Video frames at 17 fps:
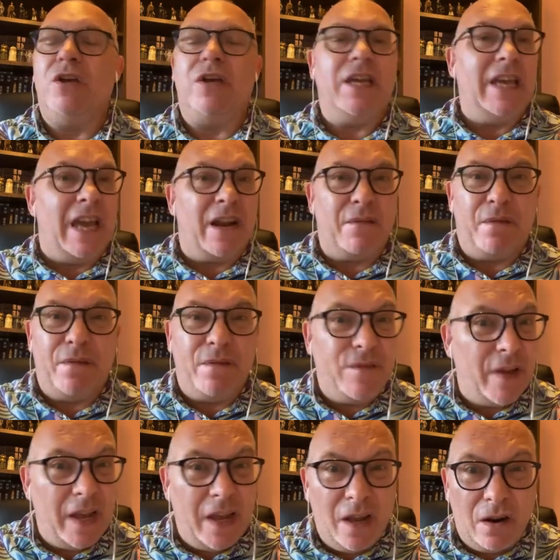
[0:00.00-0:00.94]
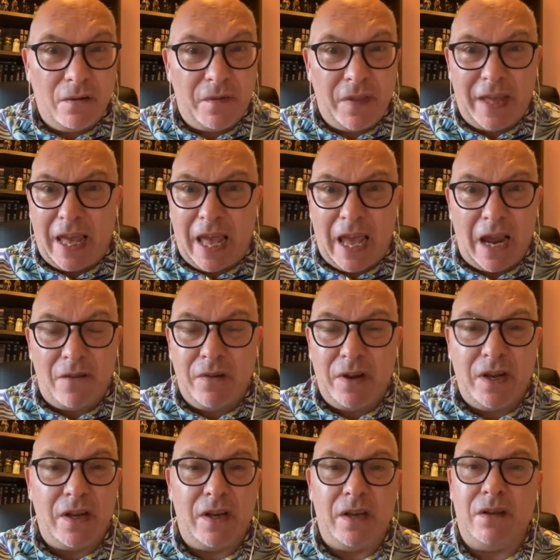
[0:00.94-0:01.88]
You can get a feel of the
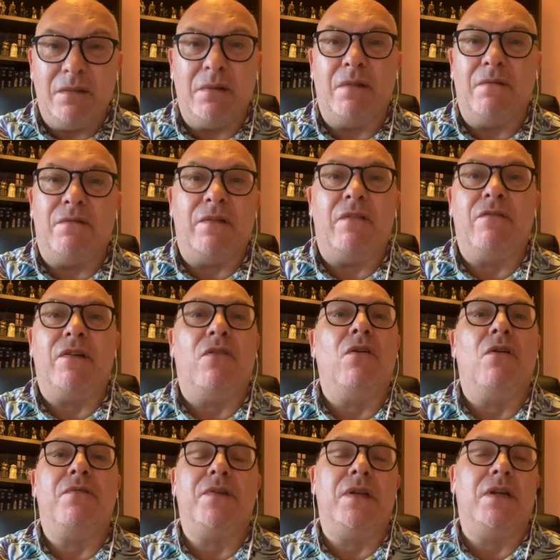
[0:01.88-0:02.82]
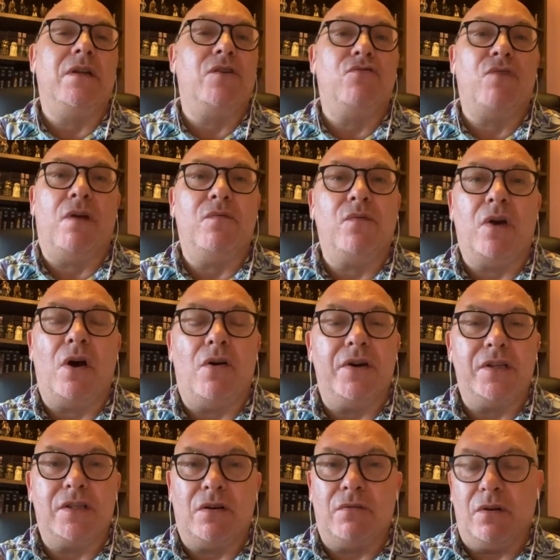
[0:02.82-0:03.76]
area. Very often, travel
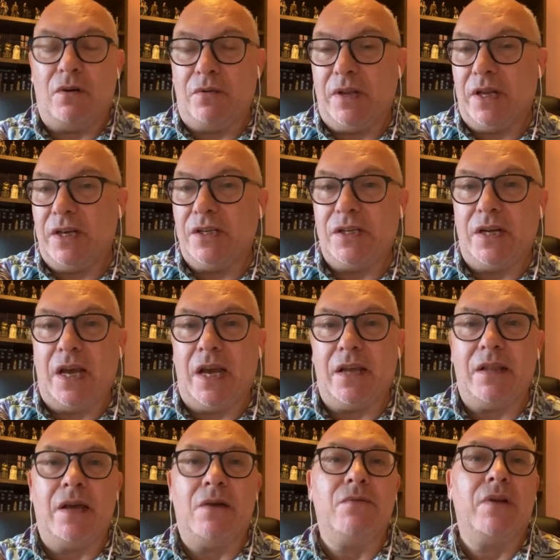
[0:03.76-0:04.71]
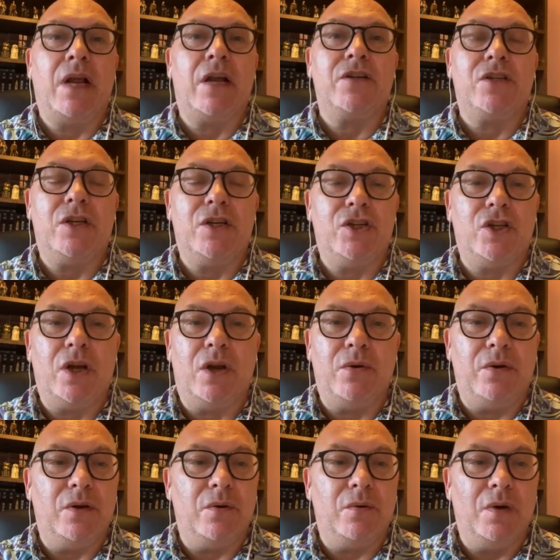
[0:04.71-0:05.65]
guides on the internet, they'll actually
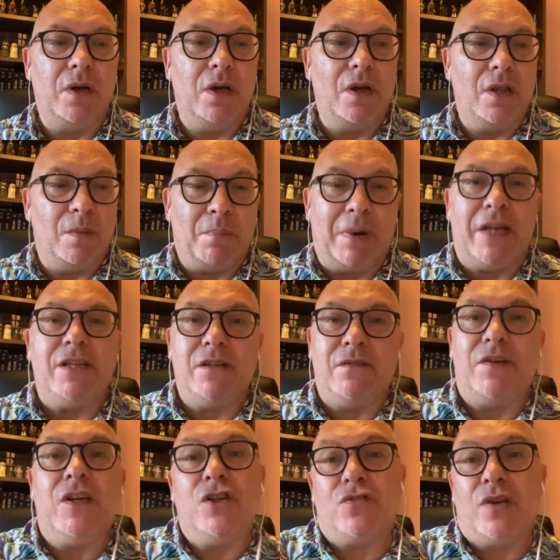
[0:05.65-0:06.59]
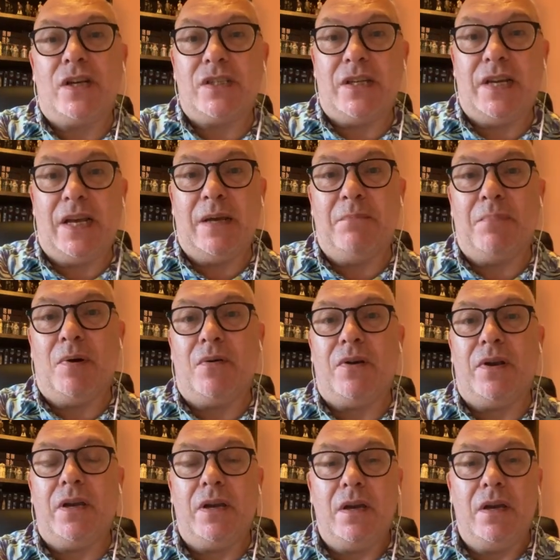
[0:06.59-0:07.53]
show you a place of interest
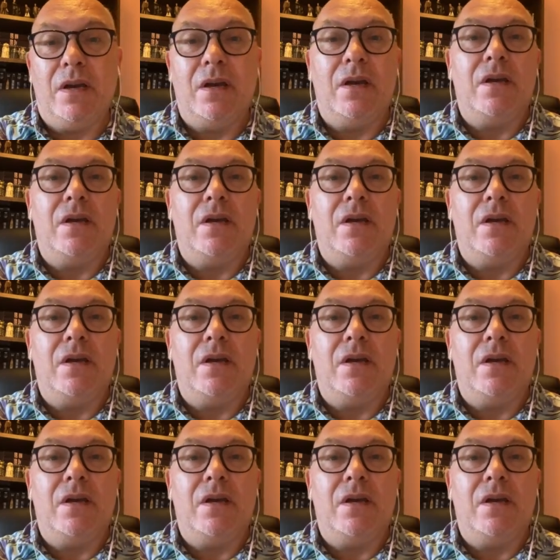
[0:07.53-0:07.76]
nearby.